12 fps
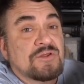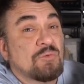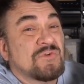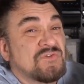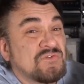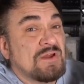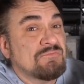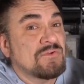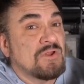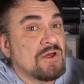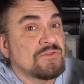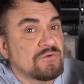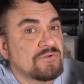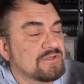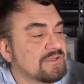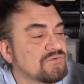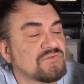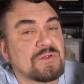There were several other
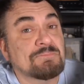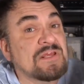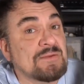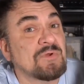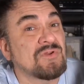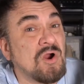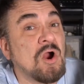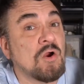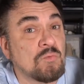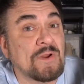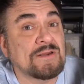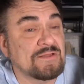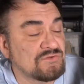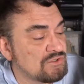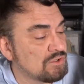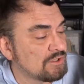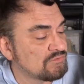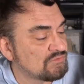of these that people already
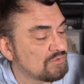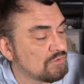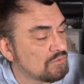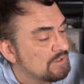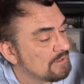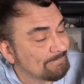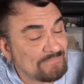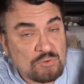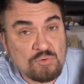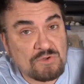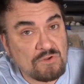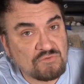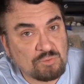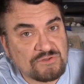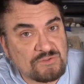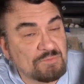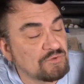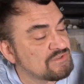took, so who knows
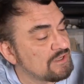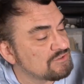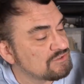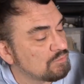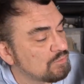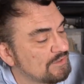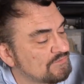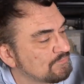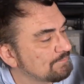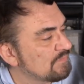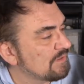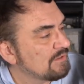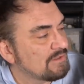what the potential was.